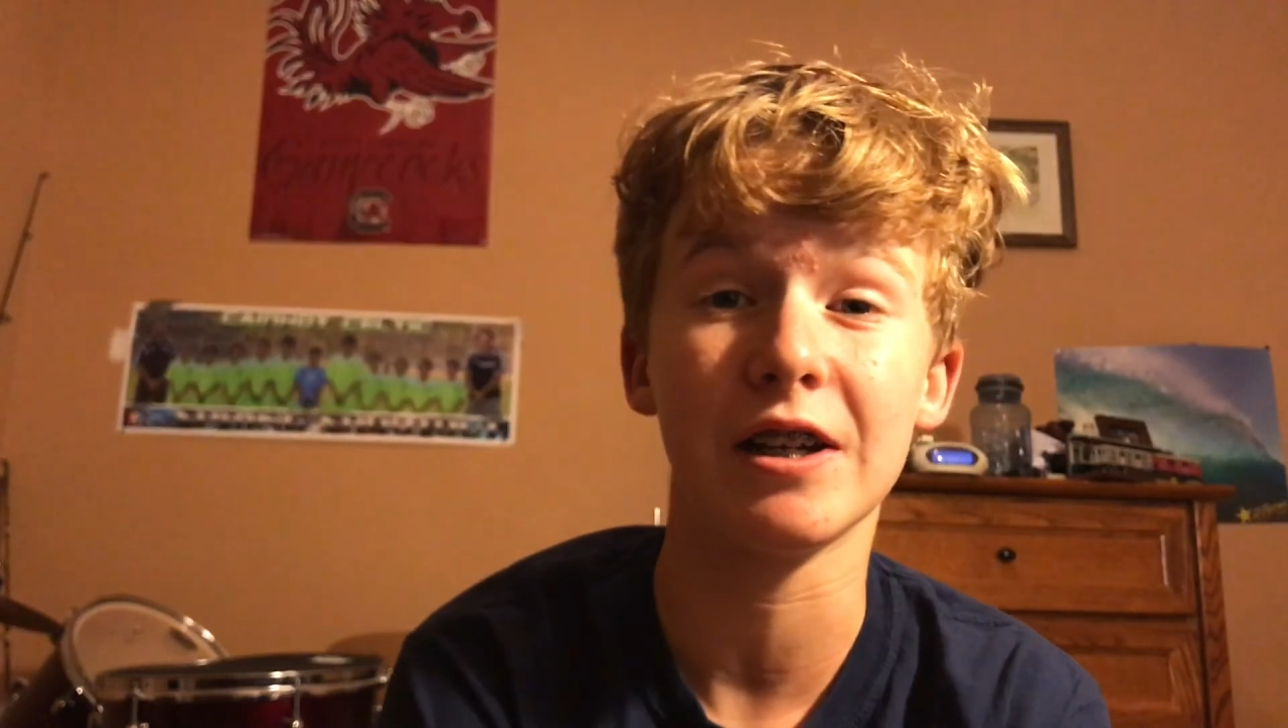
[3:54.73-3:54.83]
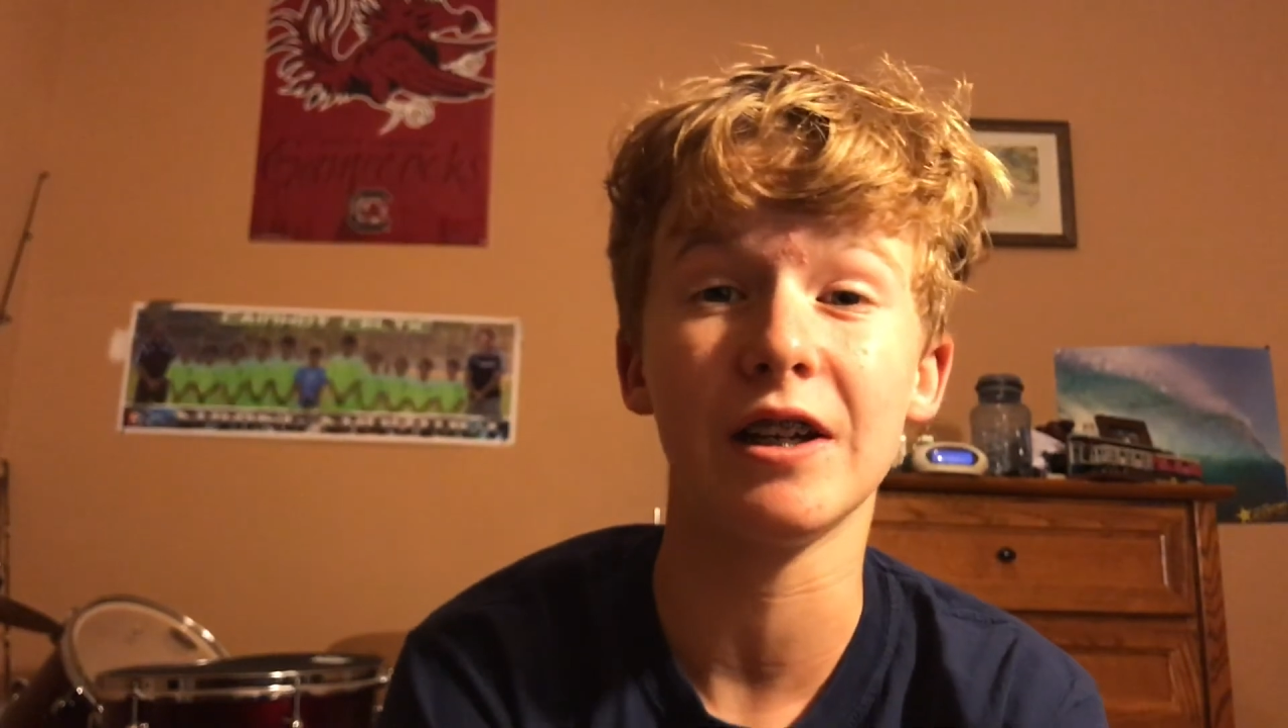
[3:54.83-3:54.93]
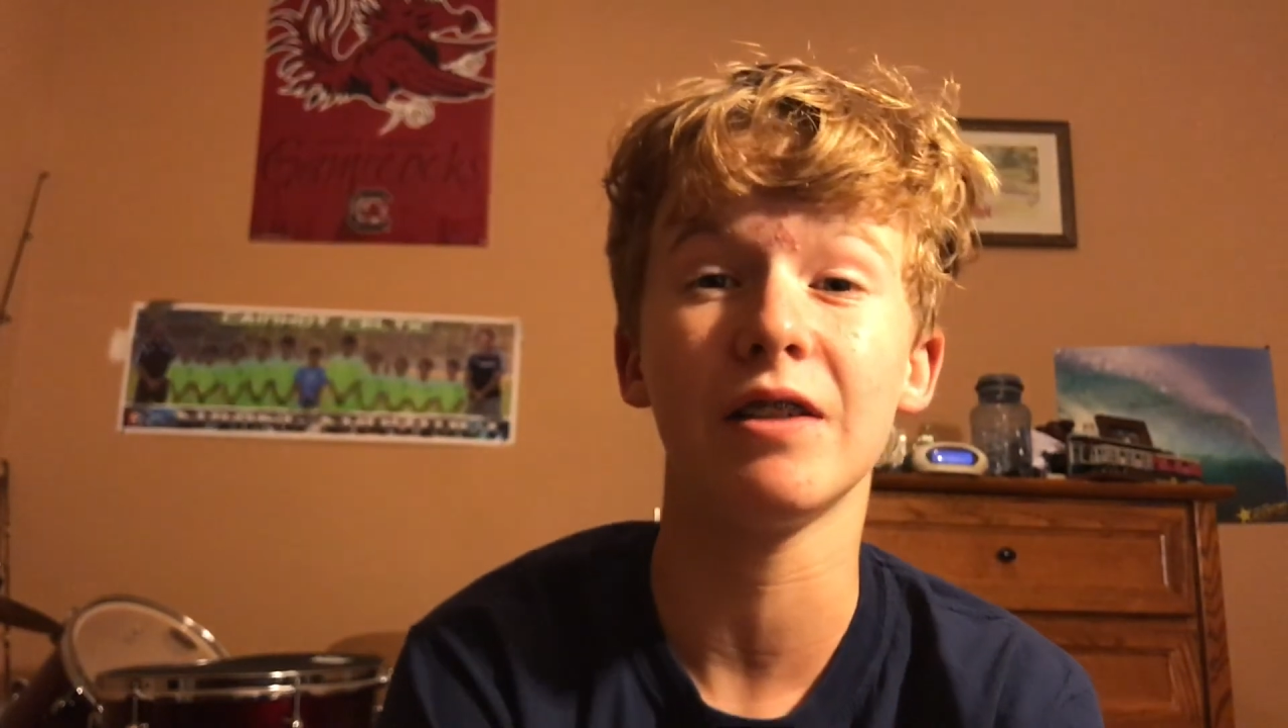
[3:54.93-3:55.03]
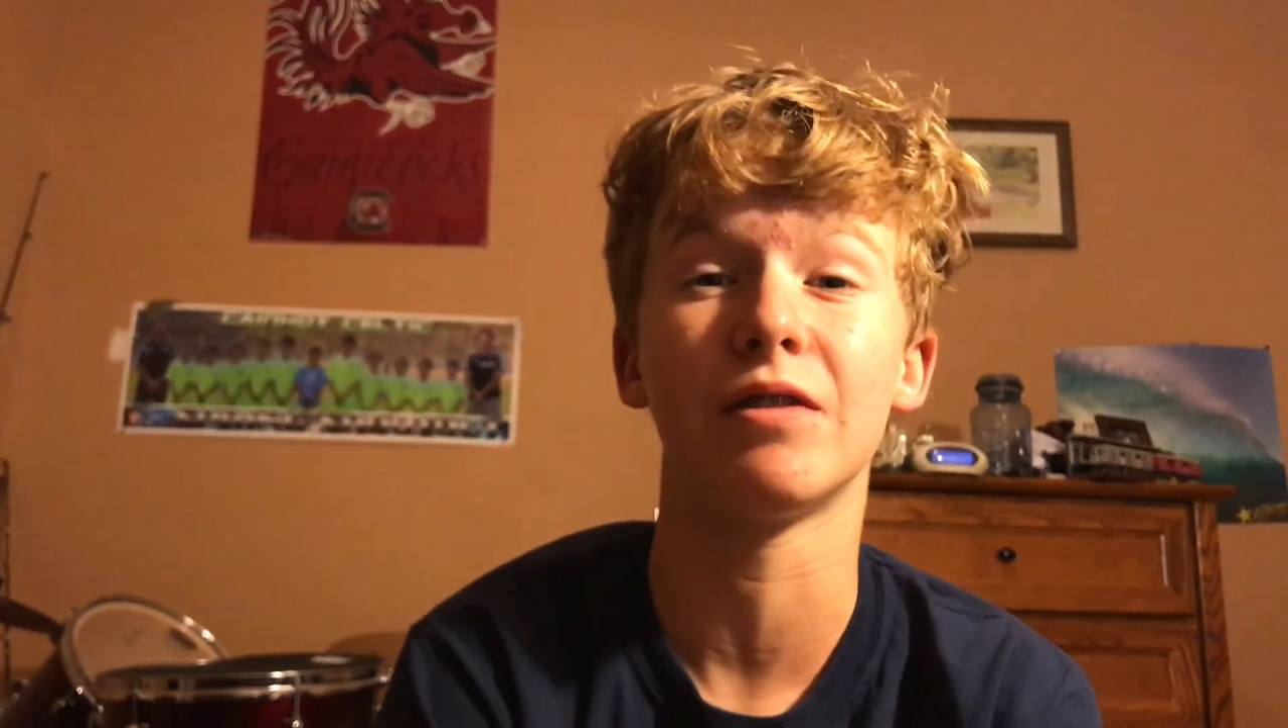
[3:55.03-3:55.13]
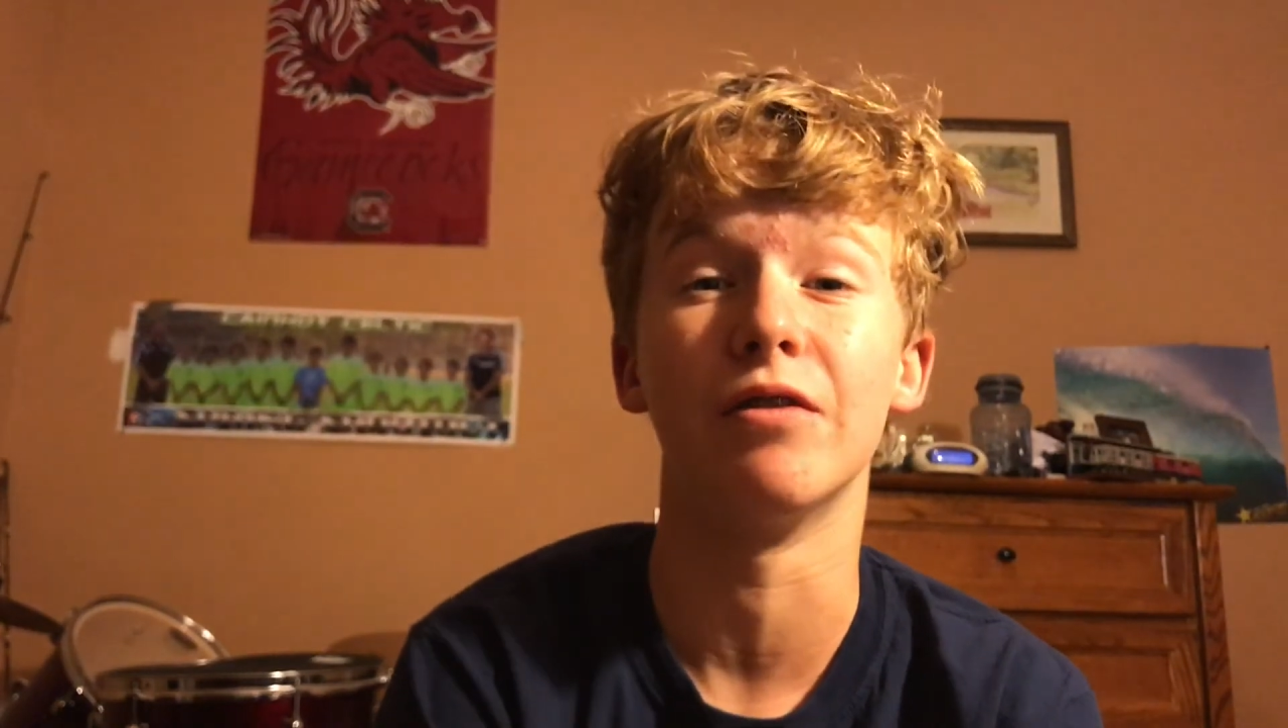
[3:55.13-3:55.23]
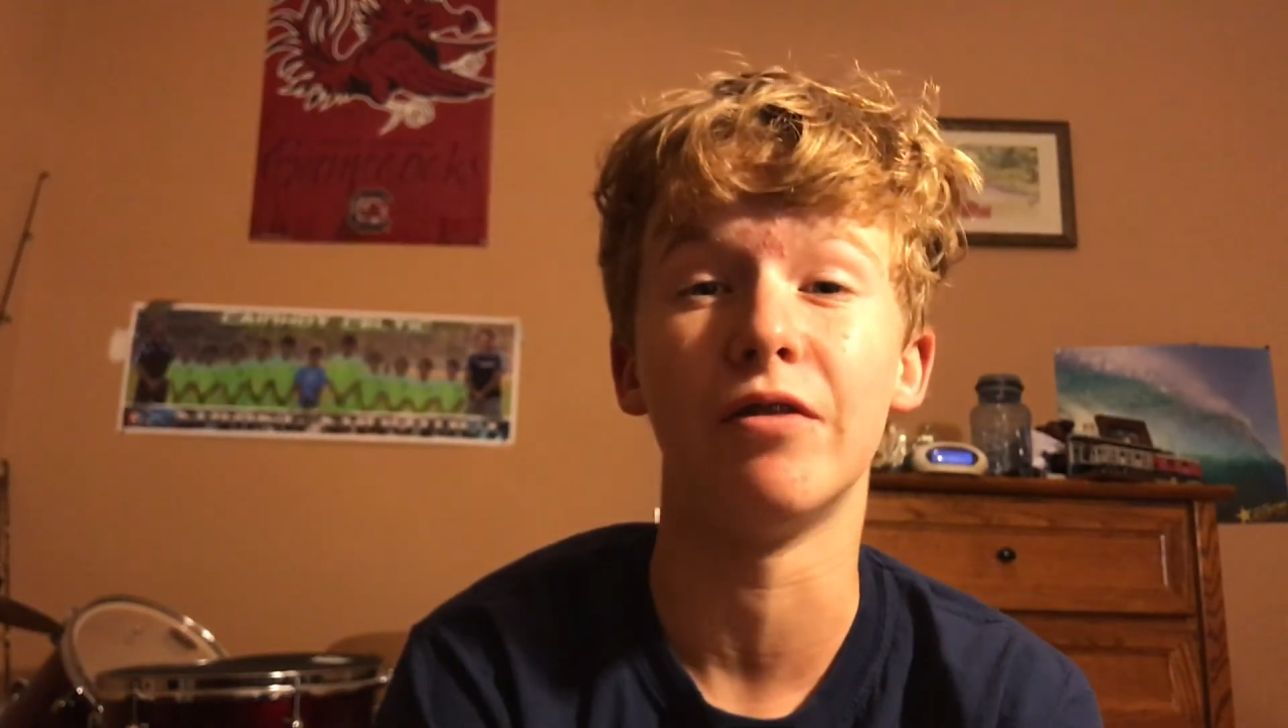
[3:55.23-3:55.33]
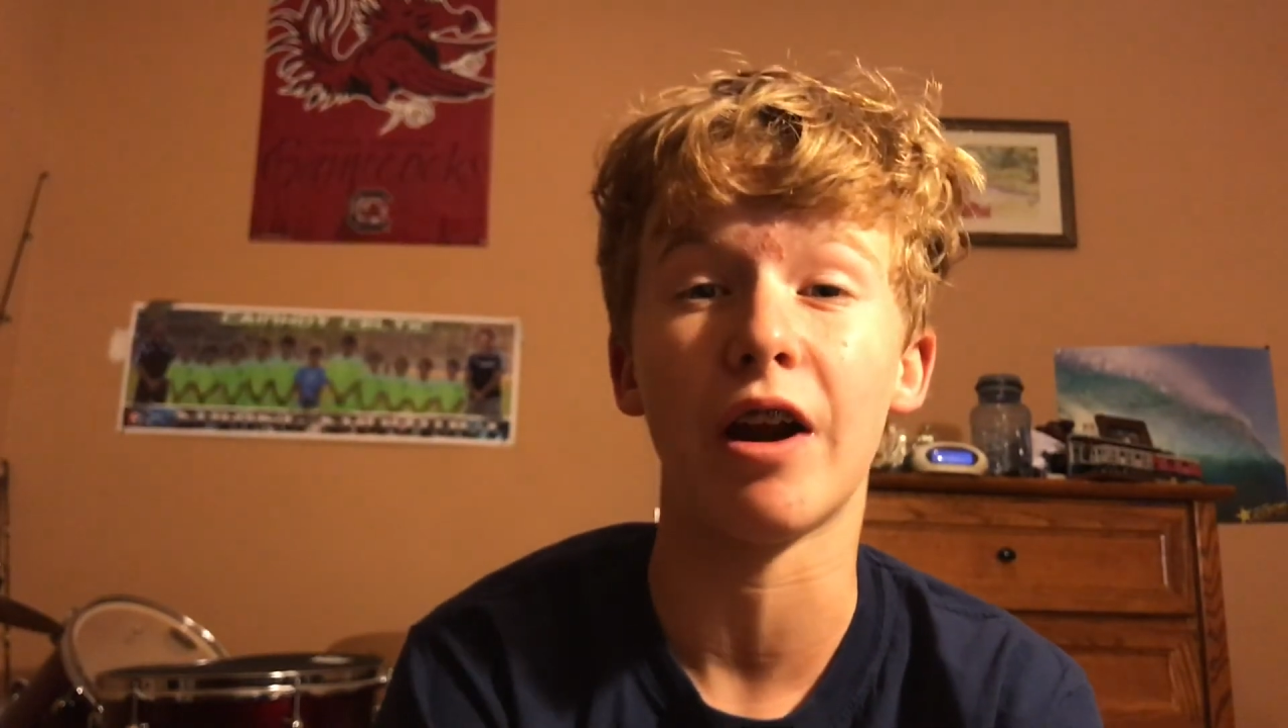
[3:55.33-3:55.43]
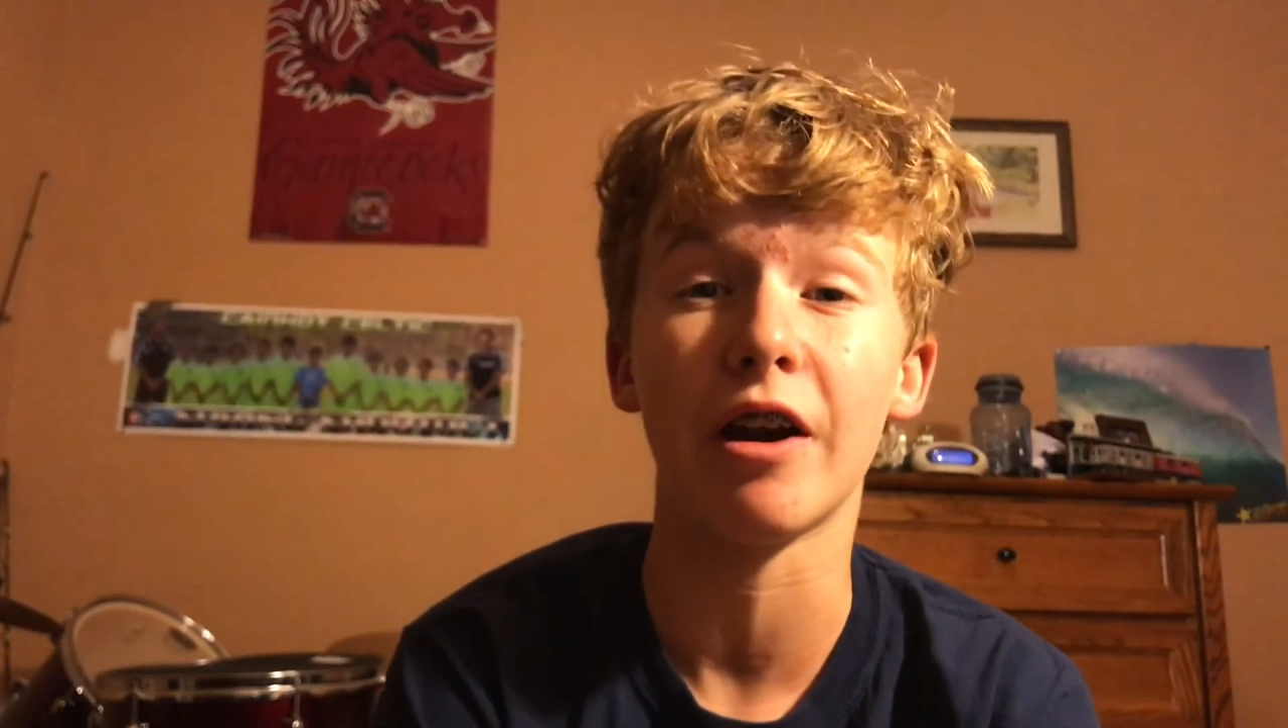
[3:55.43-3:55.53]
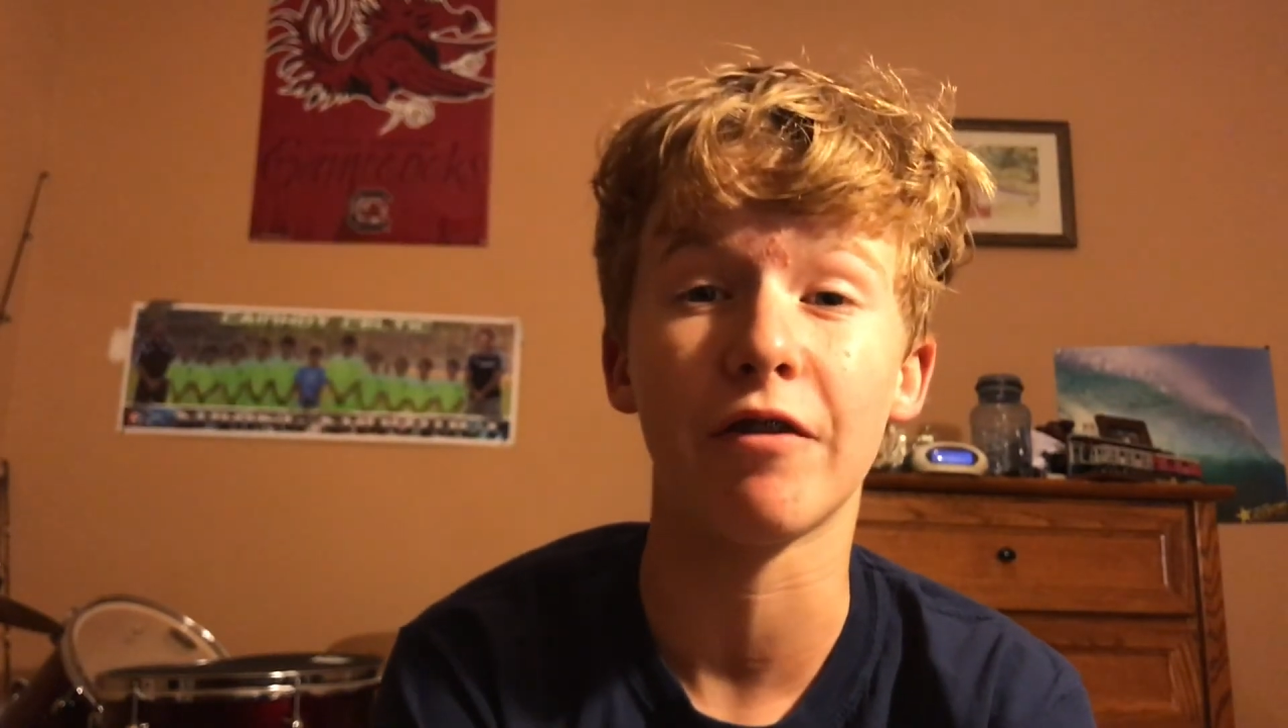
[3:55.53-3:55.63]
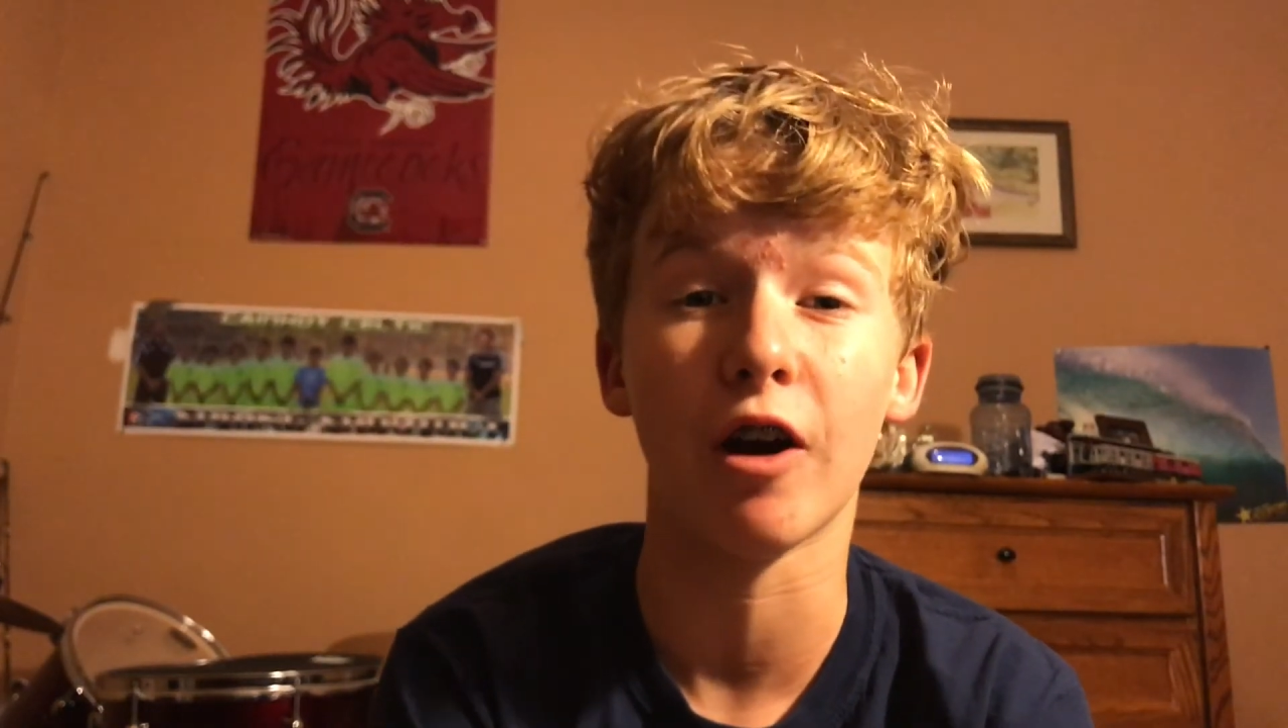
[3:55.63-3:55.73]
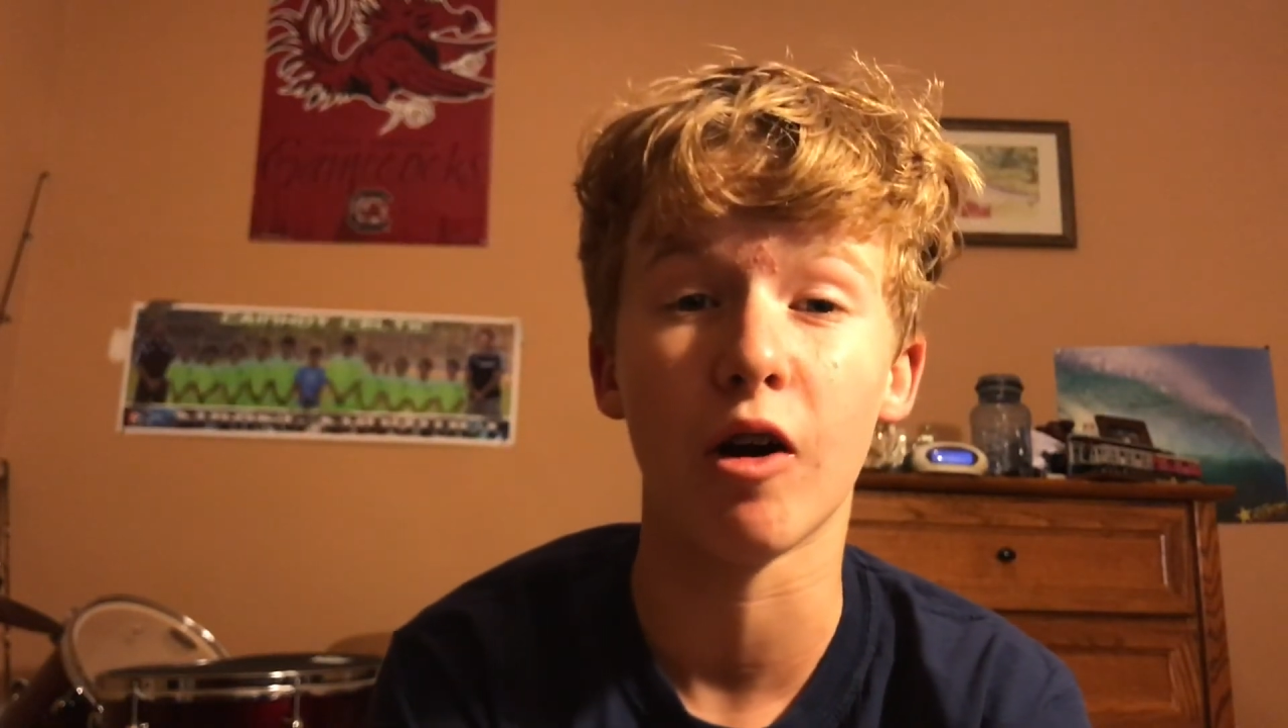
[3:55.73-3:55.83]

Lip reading: She lives very far